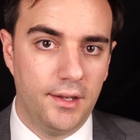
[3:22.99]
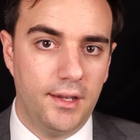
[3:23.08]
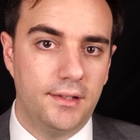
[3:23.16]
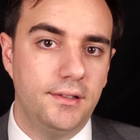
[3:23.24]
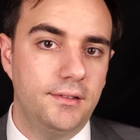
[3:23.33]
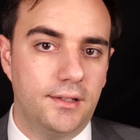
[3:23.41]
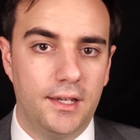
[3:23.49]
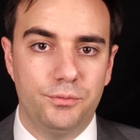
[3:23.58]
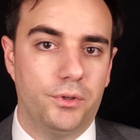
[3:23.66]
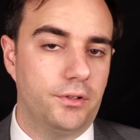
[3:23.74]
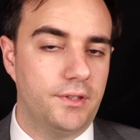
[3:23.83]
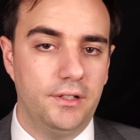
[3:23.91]
and this is a case
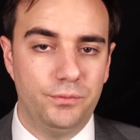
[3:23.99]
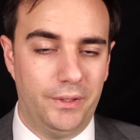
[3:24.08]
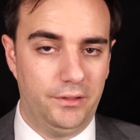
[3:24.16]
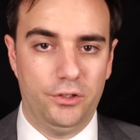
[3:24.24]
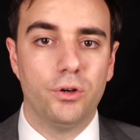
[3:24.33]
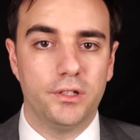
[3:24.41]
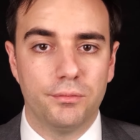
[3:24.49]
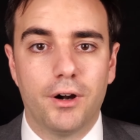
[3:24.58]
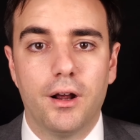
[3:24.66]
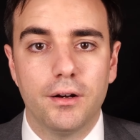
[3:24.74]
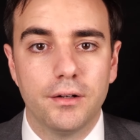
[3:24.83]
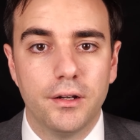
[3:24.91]
where things went totally
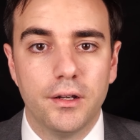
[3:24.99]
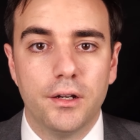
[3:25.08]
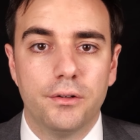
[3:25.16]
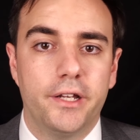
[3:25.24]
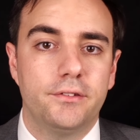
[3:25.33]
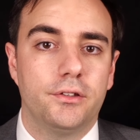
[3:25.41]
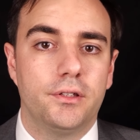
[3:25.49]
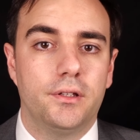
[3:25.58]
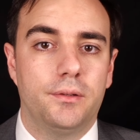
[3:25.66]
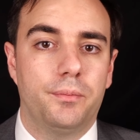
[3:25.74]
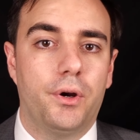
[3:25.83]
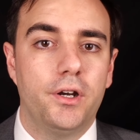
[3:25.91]
wrong, right? So
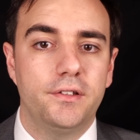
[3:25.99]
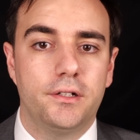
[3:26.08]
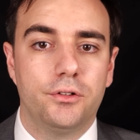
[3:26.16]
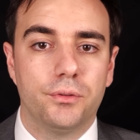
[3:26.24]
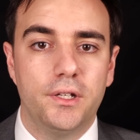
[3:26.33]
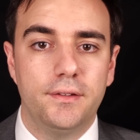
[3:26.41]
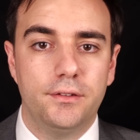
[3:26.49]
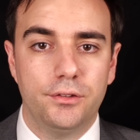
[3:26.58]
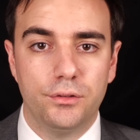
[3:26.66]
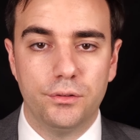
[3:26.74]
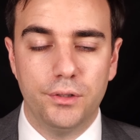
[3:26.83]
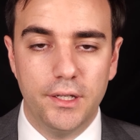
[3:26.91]
the parties had agreed
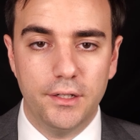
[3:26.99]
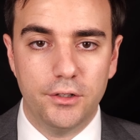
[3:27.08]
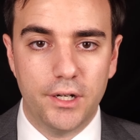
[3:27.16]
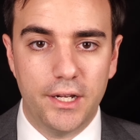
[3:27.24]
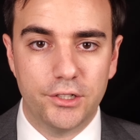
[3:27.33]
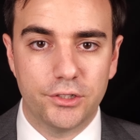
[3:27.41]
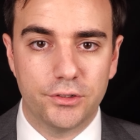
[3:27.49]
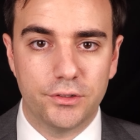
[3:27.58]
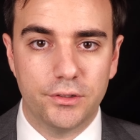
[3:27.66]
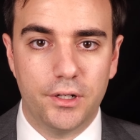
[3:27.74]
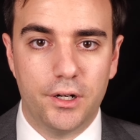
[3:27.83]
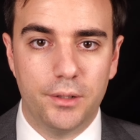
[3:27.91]
to
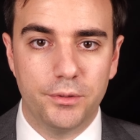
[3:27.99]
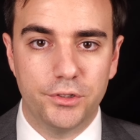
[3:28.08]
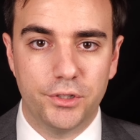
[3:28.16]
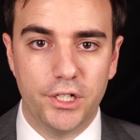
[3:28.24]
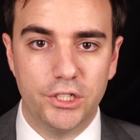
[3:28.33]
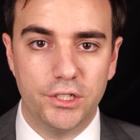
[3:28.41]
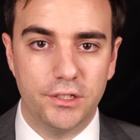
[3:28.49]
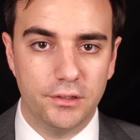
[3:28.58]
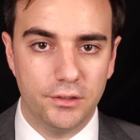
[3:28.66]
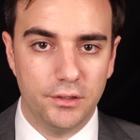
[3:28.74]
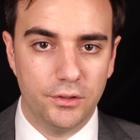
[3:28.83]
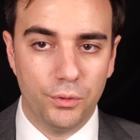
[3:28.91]
international
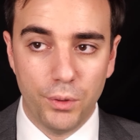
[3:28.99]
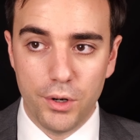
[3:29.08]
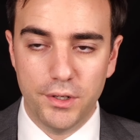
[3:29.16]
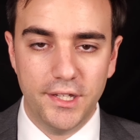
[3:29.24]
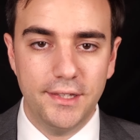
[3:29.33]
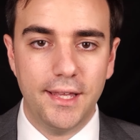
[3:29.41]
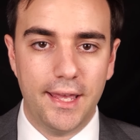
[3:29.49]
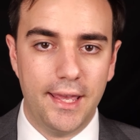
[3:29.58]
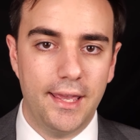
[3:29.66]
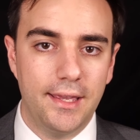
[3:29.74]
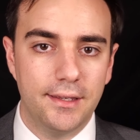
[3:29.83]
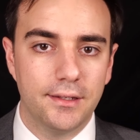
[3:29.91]
arbitration, quote, in The
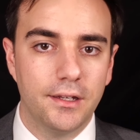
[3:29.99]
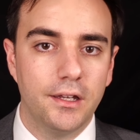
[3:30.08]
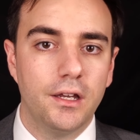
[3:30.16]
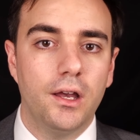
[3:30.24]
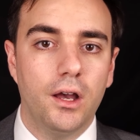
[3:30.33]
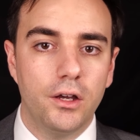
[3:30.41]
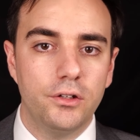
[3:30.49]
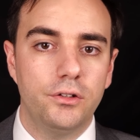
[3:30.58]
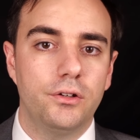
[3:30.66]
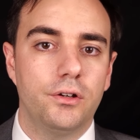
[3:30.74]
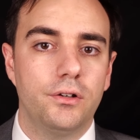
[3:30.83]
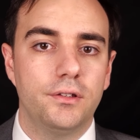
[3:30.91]
Hague
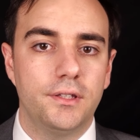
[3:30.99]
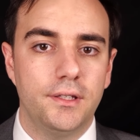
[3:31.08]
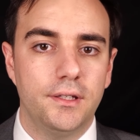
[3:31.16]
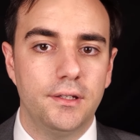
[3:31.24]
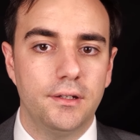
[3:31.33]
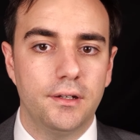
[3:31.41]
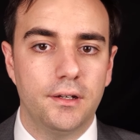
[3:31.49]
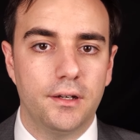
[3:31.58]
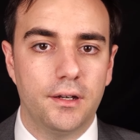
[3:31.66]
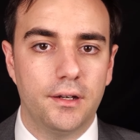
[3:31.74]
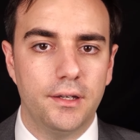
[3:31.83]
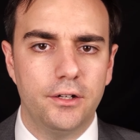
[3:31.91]
under the
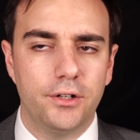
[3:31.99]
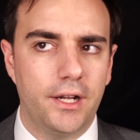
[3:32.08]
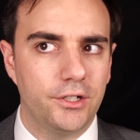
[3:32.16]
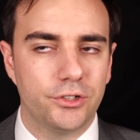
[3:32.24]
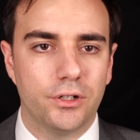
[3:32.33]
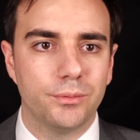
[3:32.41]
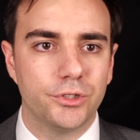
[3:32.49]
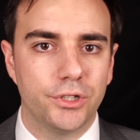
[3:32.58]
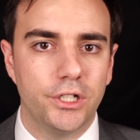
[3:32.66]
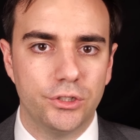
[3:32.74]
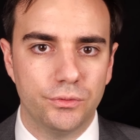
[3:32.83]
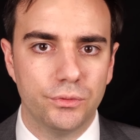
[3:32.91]
international
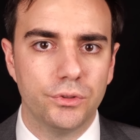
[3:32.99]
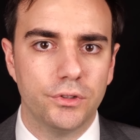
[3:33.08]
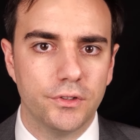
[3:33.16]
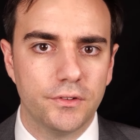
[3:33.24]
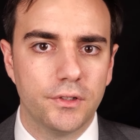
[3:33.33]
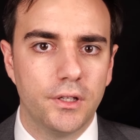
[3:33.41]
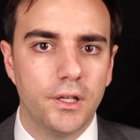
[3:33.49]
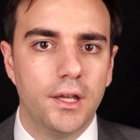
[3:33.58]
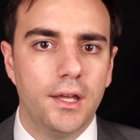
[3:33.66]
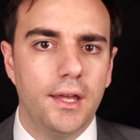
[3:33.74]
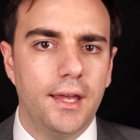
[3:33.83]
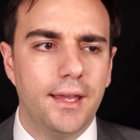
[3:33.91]
arbitration rules,
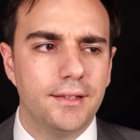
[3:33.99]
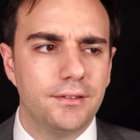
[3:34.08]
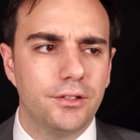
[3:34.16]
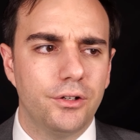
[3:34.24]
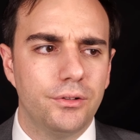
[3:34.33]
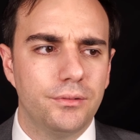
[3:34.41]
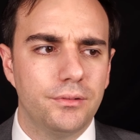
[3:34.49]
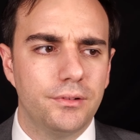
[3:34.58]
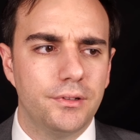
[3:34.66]
and so